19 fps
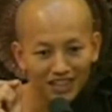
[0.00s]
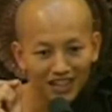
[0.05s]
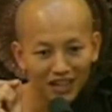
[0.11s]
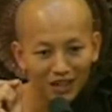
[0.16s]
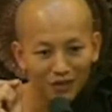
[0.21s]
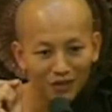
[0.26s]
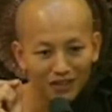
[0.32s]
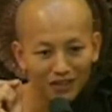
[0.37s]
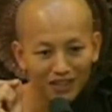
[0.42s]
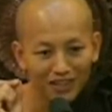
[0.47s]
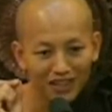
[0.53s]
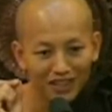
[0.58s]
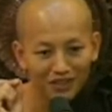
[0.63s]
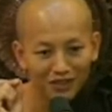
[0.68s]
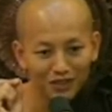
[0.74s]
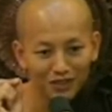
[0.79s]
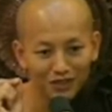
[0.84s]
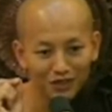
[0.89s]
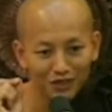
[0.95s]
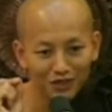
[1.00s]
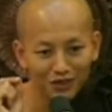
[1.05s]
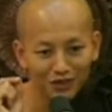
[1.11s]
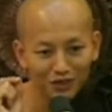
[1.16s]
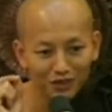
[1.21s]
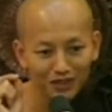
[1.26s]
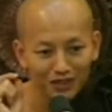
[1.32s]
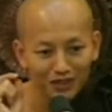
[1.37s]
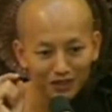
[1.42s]
I should use
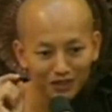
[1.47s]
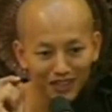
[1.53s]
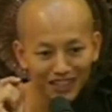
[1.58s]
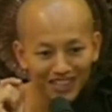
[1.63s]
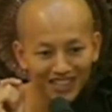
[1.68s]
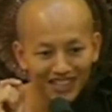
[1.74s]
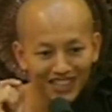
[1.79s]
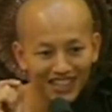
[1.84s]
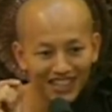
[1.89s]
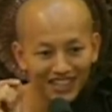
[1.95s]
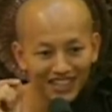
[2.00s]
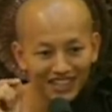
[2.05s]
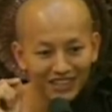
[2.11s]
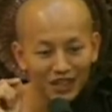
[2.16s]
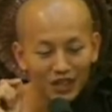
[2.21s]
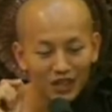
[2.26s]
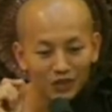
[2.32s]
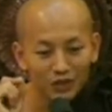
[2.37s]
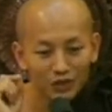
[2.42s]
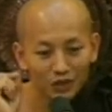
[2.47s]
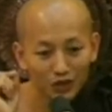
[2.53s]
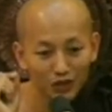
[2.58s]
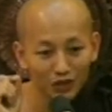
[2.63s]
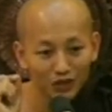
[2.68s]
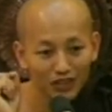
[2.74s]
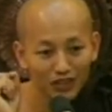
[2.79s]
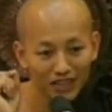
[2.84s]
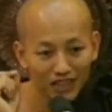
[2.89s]
what word? Like that. You
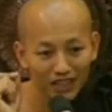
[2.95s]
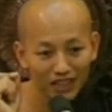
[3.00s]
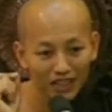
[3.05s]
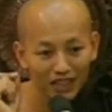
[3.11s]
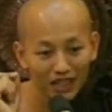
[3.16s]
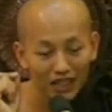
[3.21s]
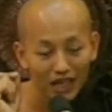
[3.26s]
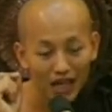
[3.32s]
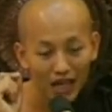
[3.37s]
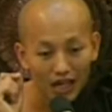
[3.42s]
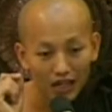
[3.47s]
always thinking.